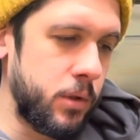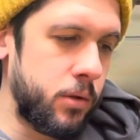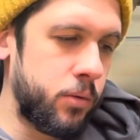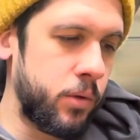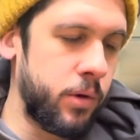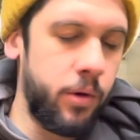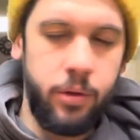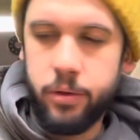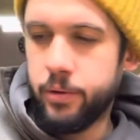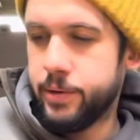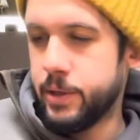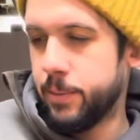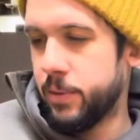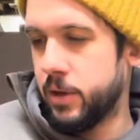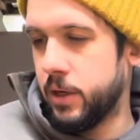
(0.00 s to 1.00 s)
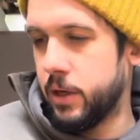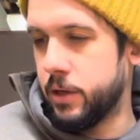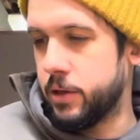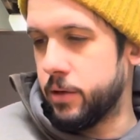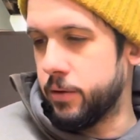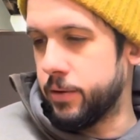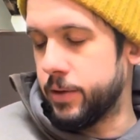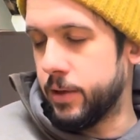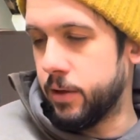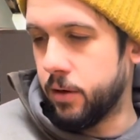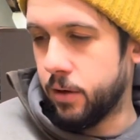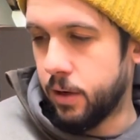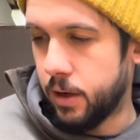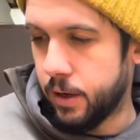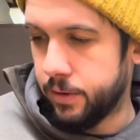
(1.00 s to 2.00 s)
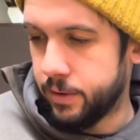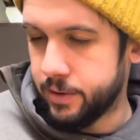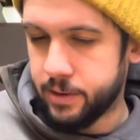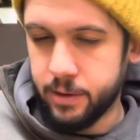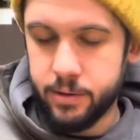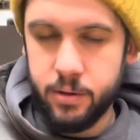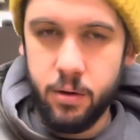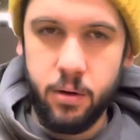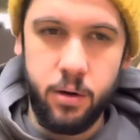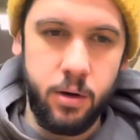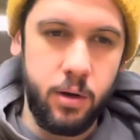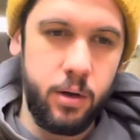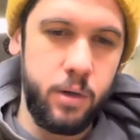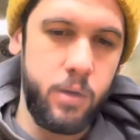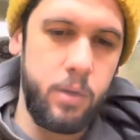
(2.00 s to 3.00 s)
We'll go through some of the issues here on this guitar.